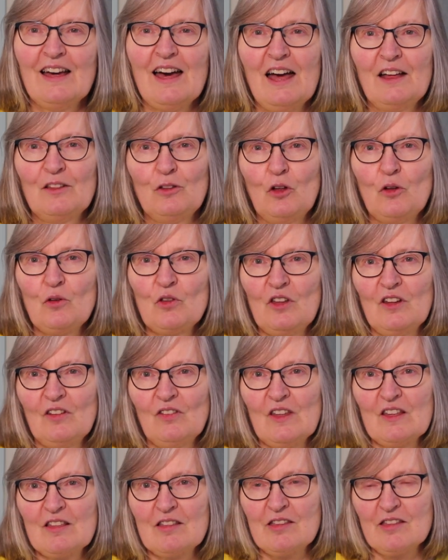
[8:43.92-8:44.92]
and
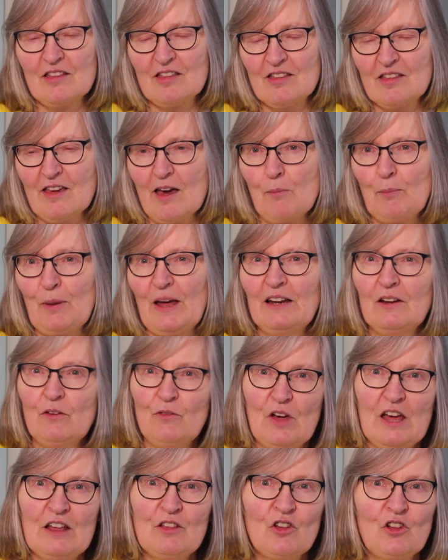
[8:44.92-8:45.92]
using this to step, and
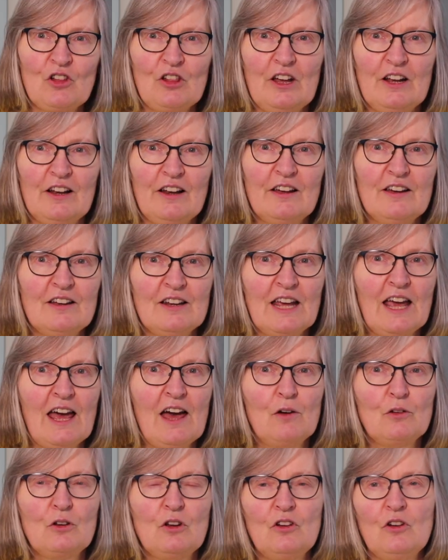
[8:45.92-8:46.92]
eventually learning
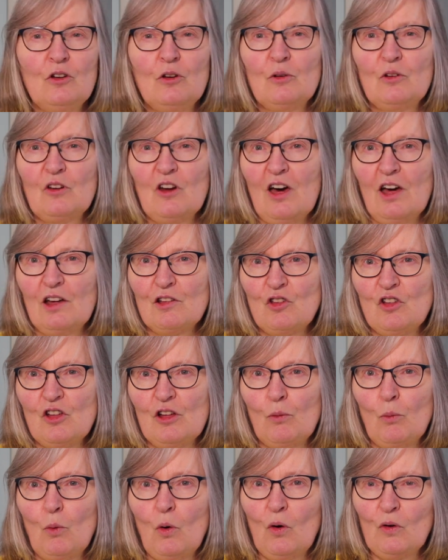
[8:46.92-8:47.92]
how to do Tai
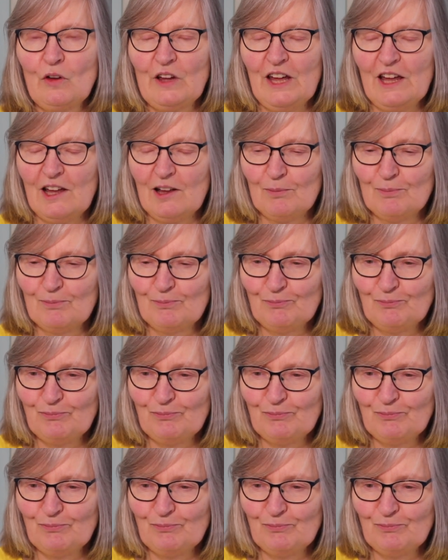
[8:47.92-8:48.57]
Chi walking.